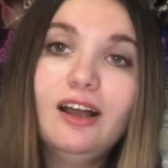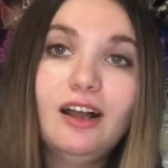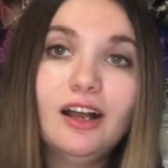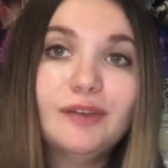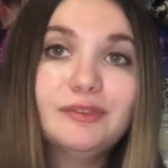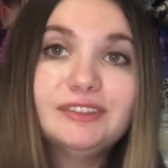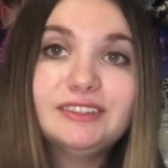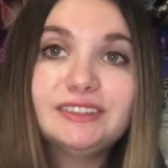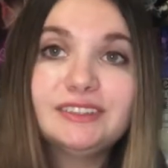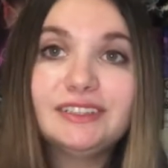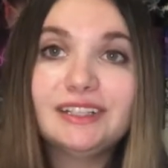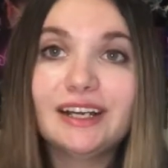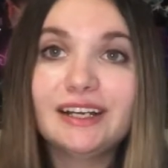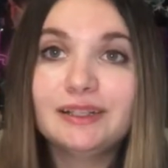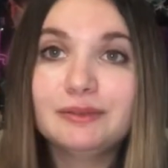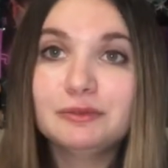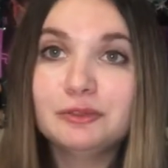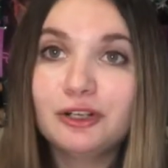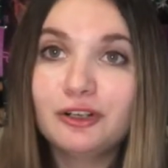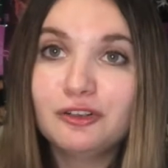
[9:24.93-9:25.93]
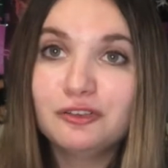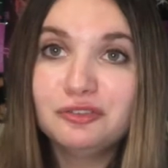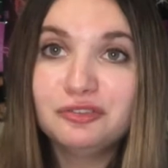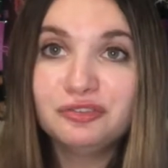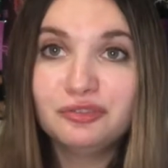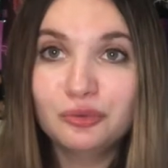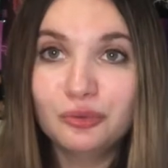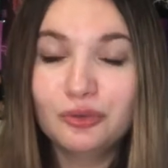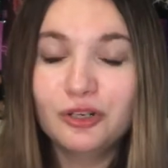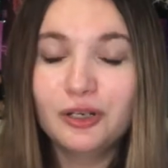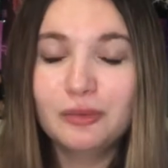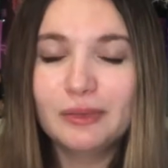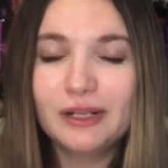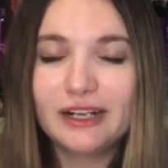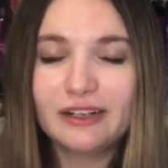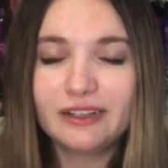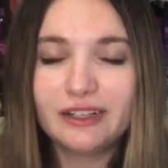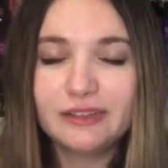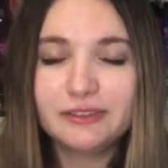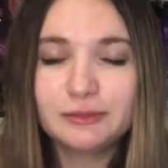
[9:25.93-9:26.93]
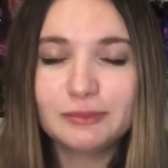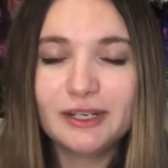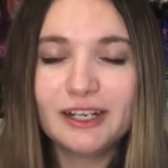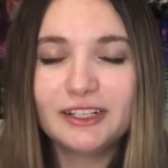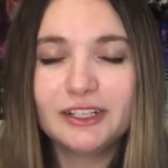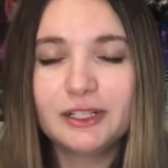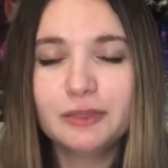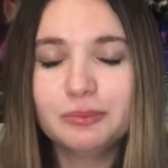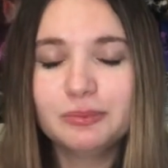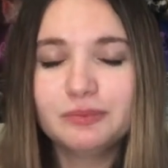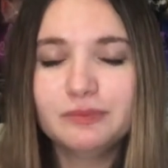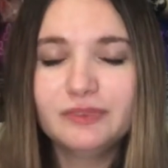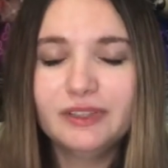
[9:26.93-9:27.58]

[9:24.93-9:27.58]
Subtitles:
Obviously I'm all for Black Lives Matter